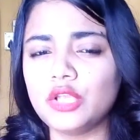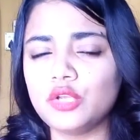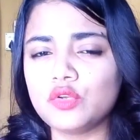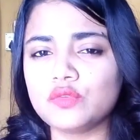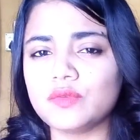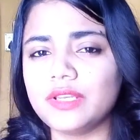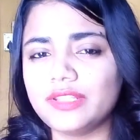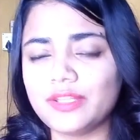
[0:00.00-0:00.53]

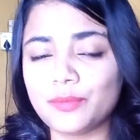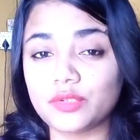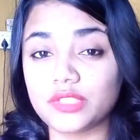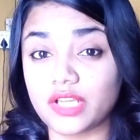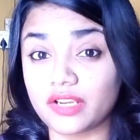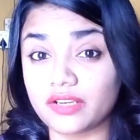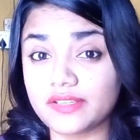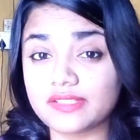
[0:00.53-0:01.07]
Usually the
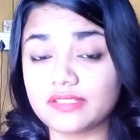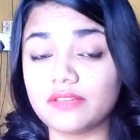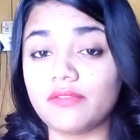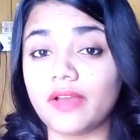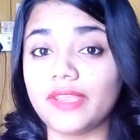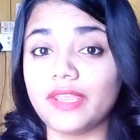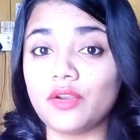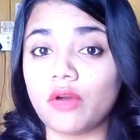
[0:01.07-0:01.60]
protagonist in
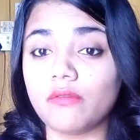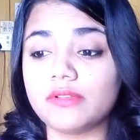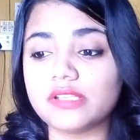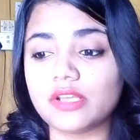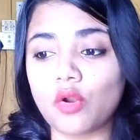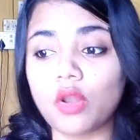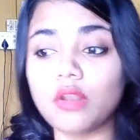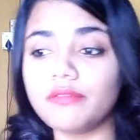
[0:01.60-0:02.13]
YA
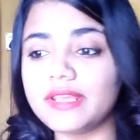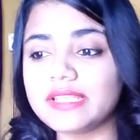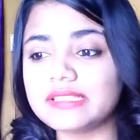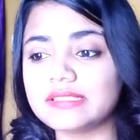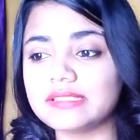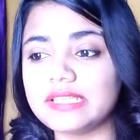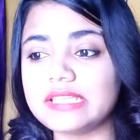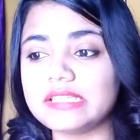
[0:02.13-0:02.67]
novels are
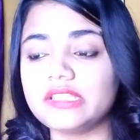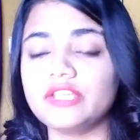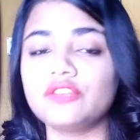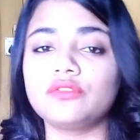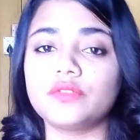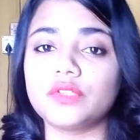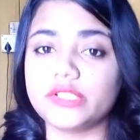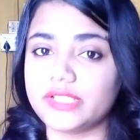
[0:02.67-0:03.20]
always these
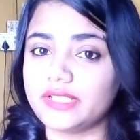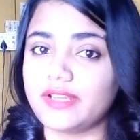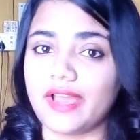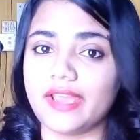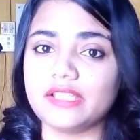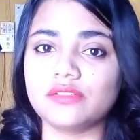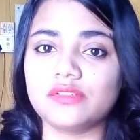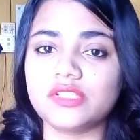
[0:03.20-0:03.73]
introverted
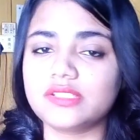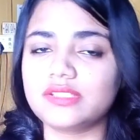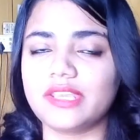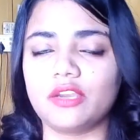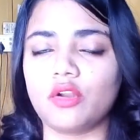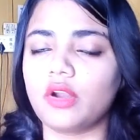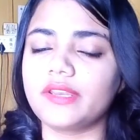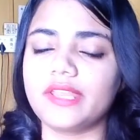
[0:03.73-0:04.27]
guys who just
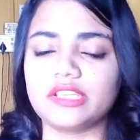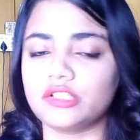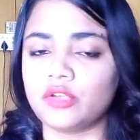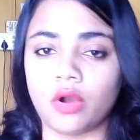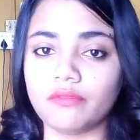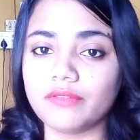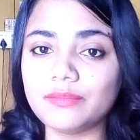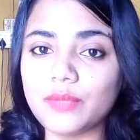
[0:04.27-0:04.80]
cannot get
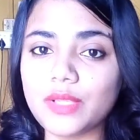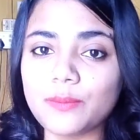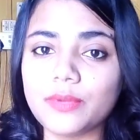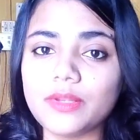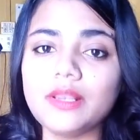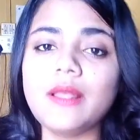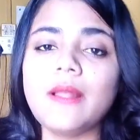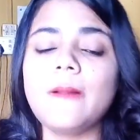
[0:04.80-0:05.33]
along with
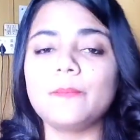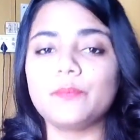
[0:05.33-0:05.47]
people.